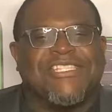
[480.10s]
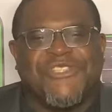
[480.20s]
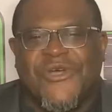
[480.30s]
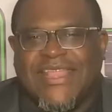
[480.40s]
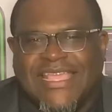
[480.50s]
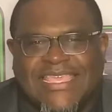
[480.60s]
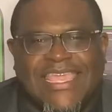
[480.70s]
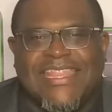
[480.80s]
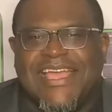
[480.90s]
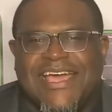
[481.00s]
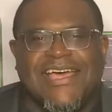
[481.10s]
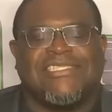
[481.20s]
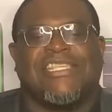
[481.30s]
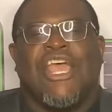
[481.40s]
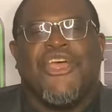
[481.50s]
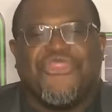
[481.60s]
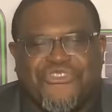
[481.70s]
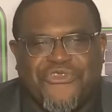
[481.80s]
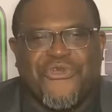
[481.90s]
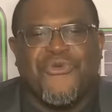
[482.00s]
going to get us
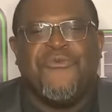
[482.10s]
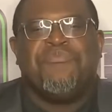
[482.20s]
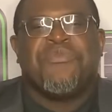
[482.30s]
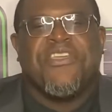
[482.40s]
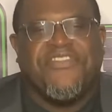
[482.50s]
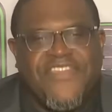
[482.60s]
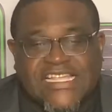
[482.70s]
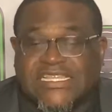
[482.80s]
through this.